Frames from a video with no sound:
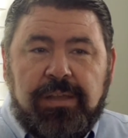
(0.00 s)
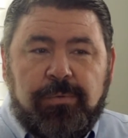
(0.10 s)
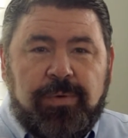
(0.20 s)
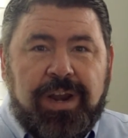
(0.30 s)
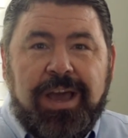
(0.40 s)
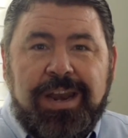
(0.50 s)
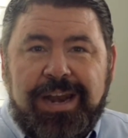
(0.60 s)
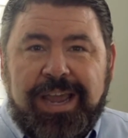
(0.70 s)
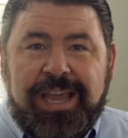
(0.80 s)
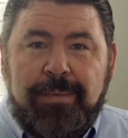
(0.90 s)
When Anna and
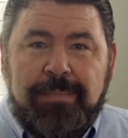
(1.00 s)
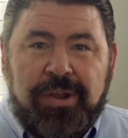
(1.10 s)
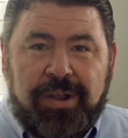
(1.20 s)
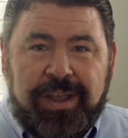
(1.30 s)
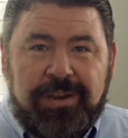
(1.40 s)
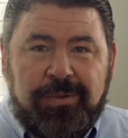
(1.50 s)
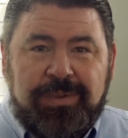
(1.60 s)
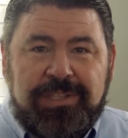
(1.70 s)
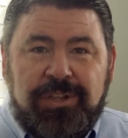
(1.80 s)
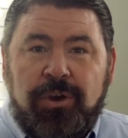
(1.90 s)
I got married,
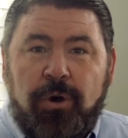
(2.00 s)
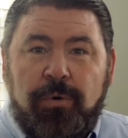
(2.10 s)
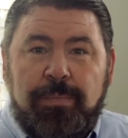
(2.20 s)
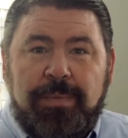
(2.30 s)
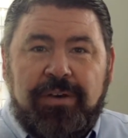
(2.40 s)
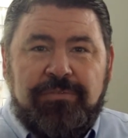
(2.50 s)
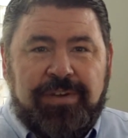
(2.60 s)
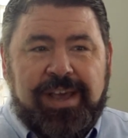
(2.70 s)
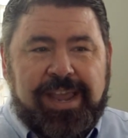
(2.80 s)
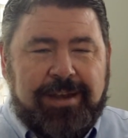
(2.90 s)
we took home a
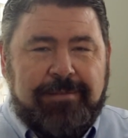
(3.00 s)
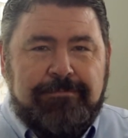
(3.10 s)
vine.